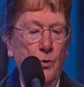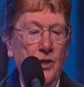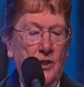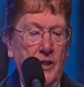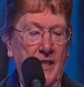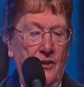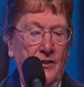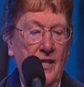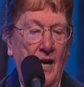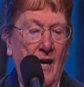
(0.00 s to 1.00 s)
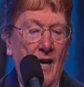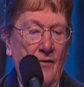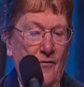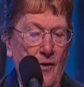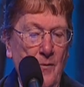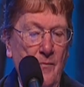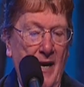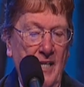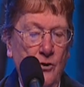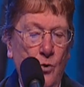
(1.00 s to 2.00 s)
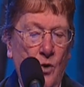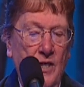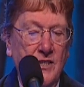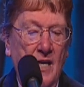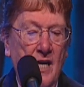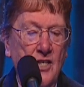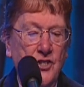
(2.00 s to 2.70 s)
were cleared from the main course,